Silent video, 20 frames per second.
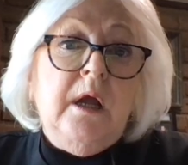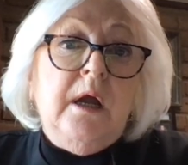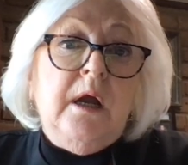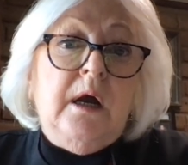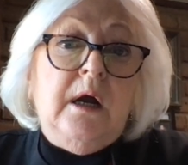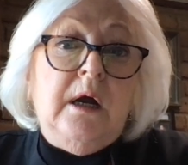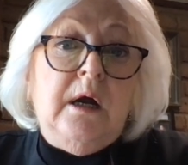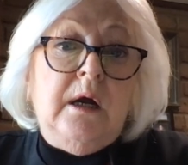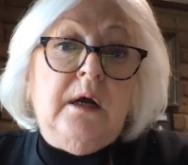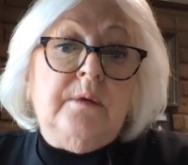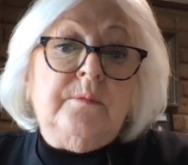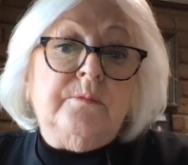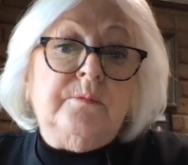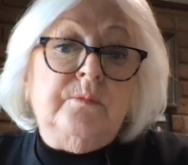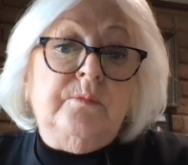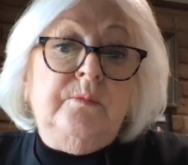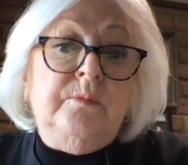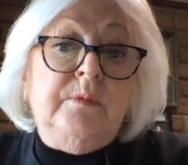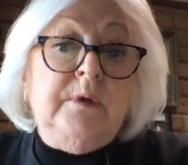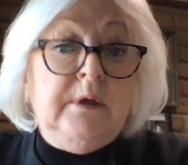
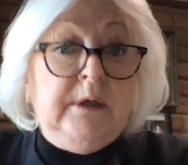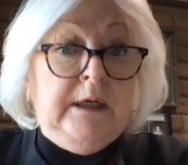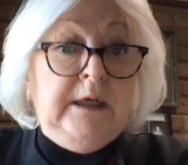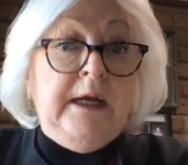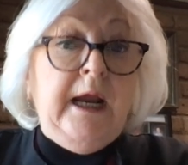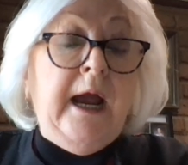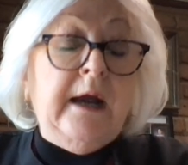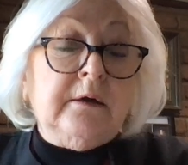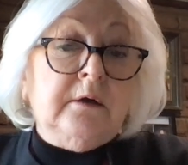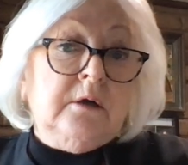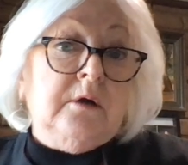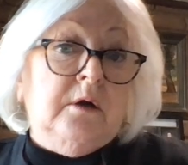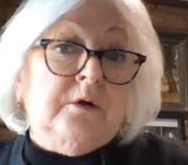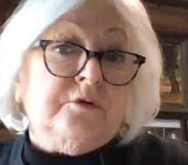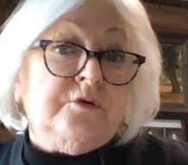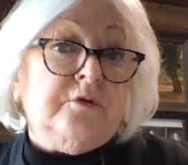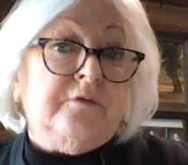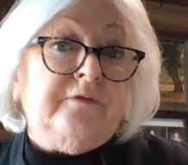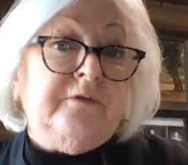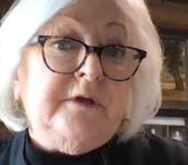In
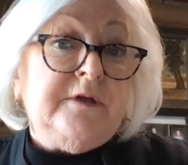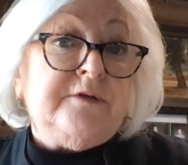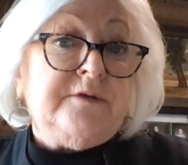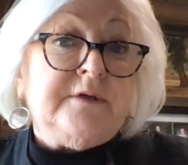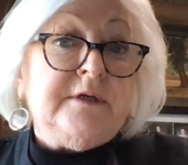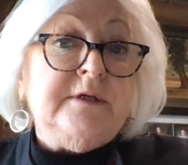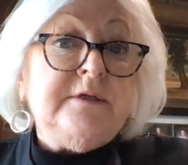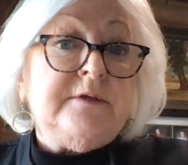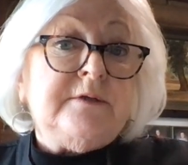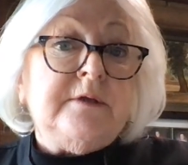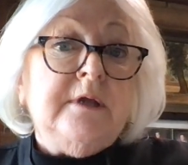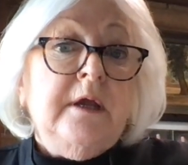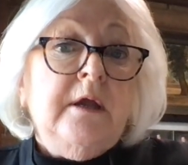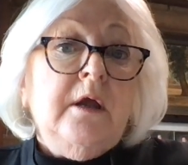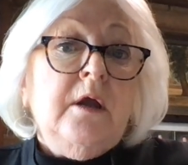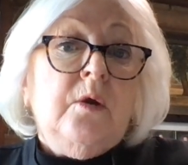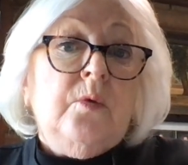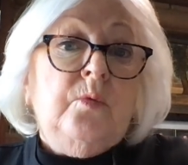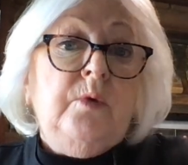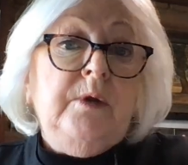agriculture, for instance,
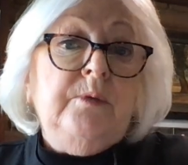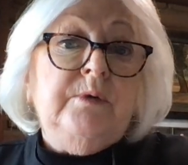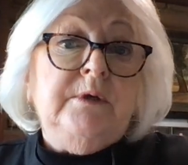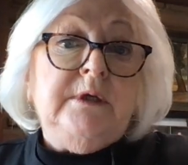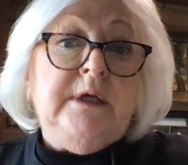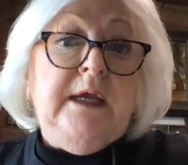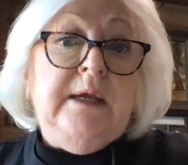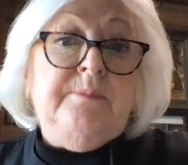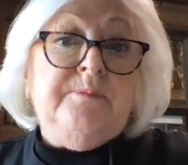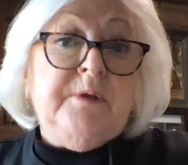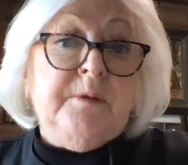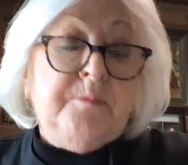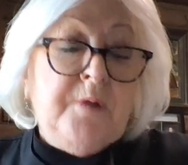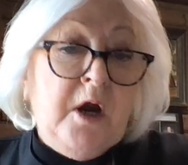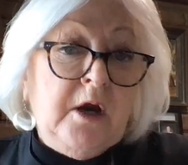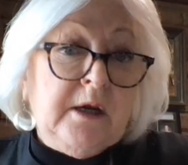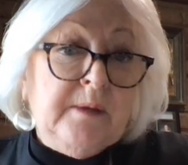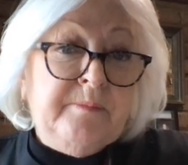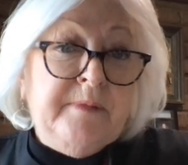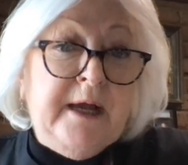we would keep the
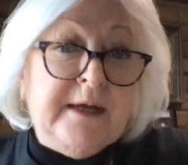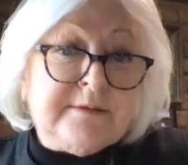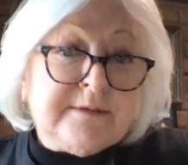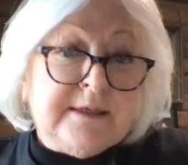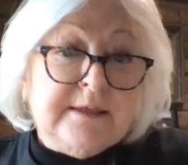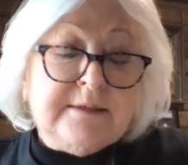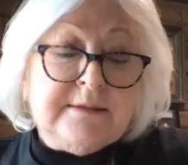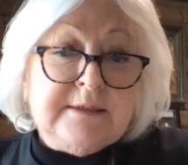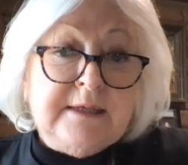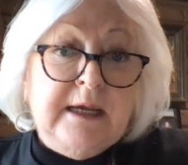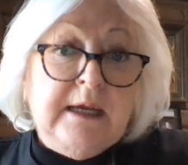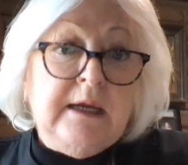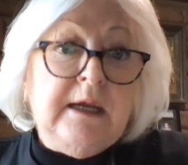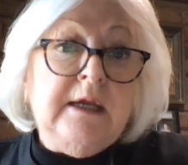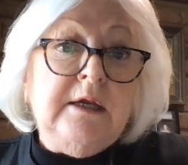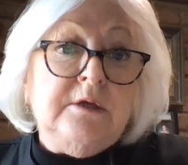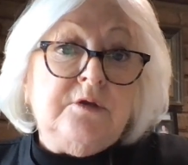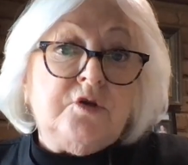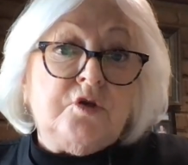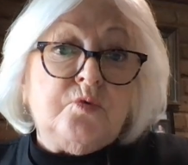market basket, saying
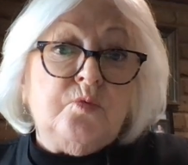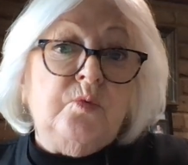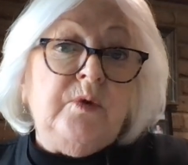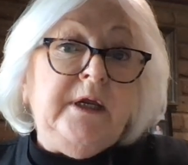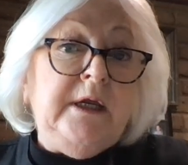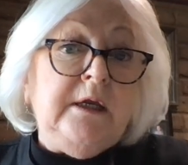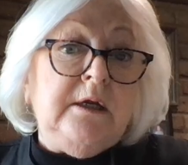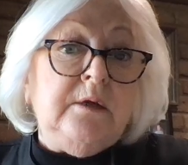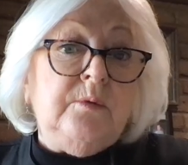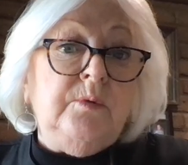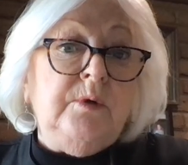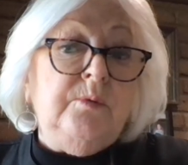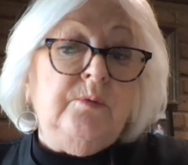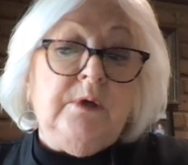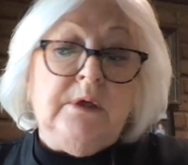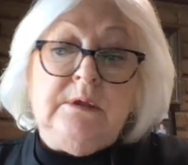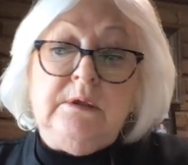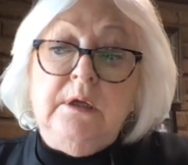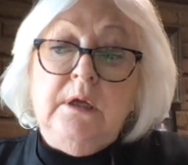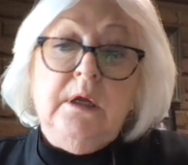each week we
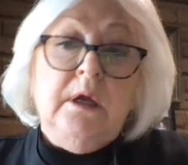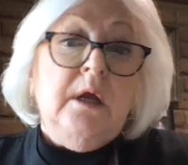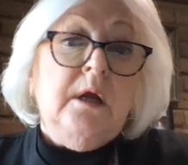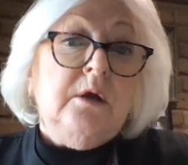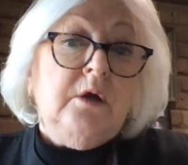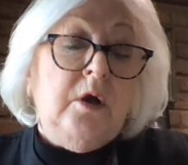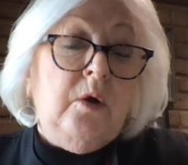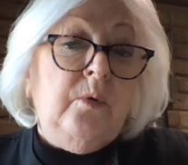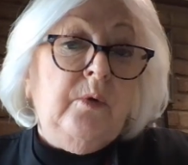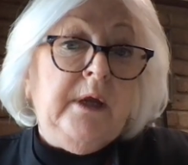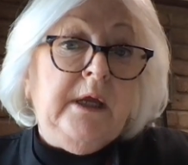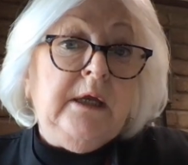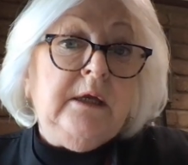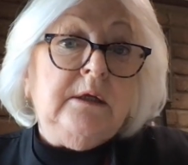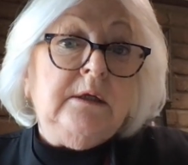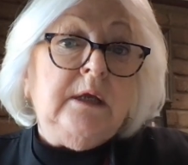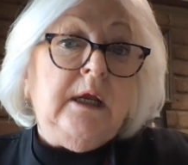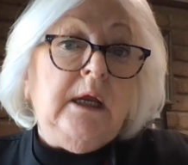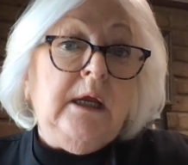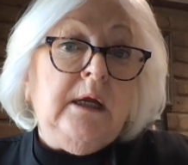would go
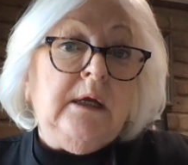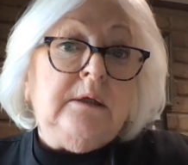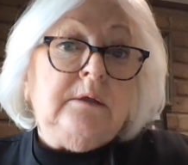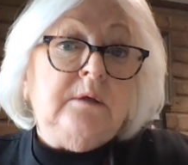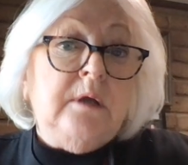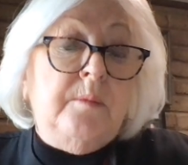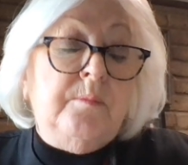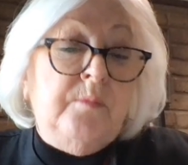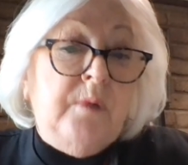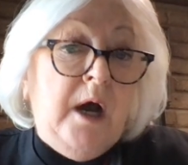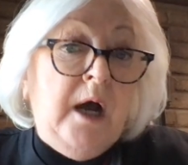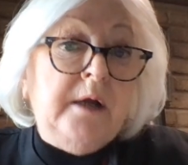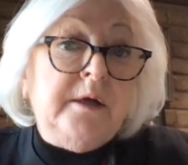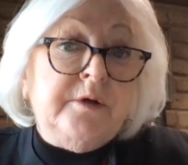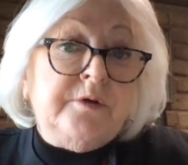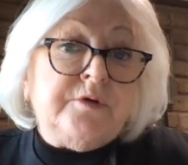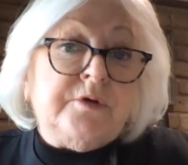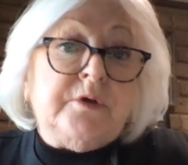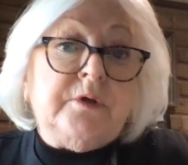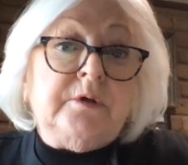in and
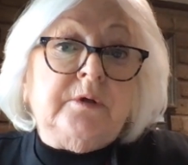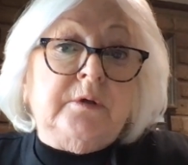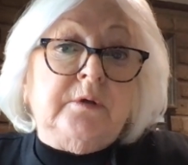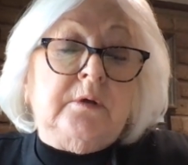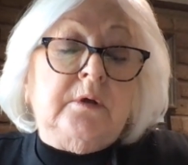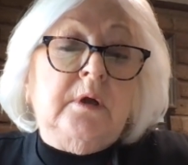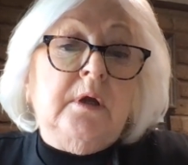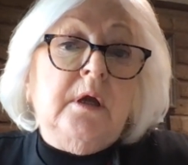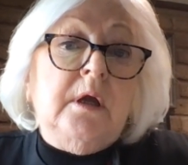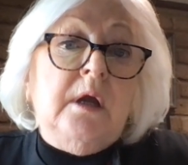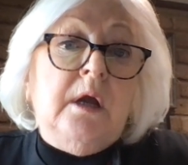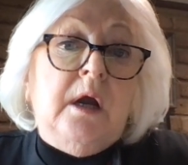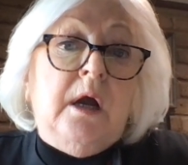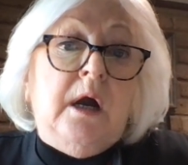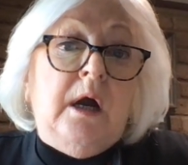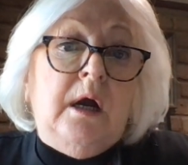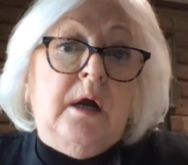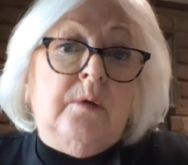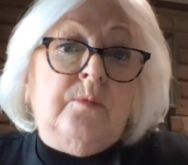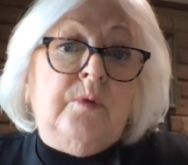monitor
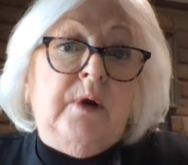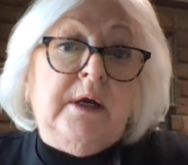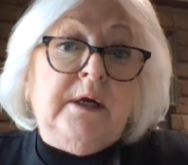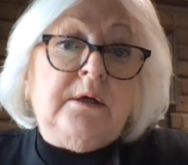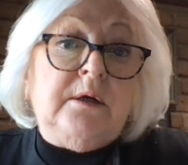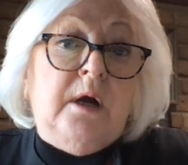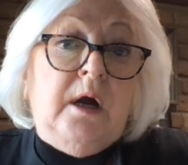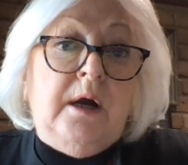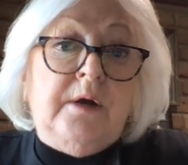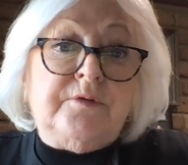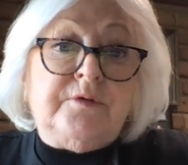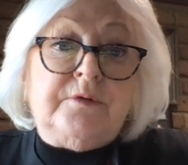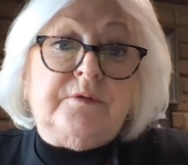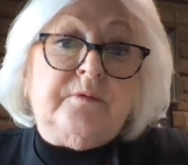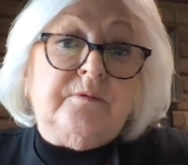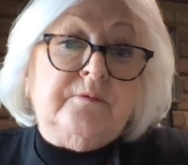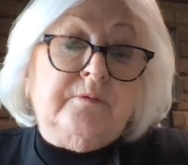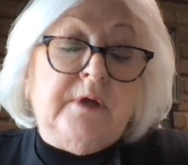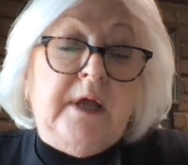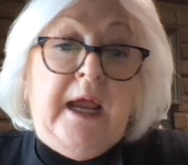what it
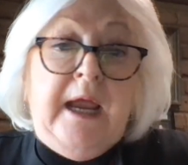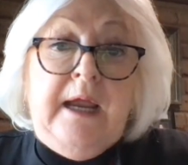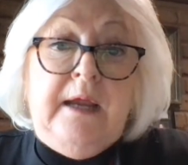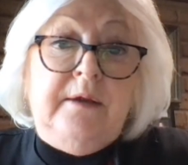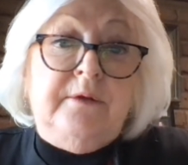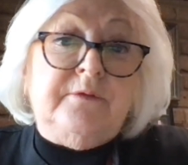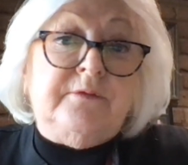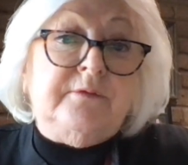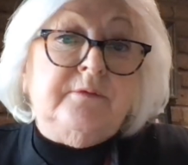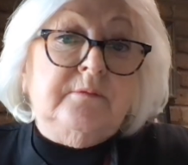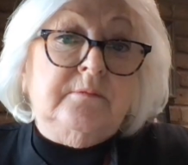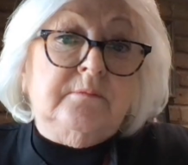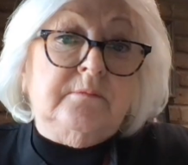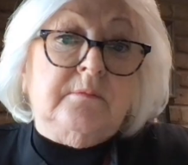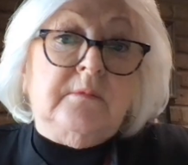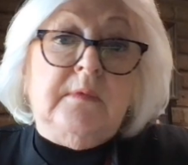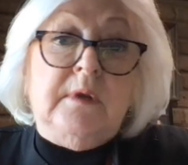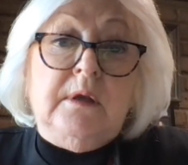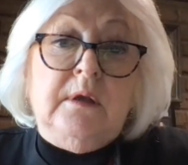costs of eggs and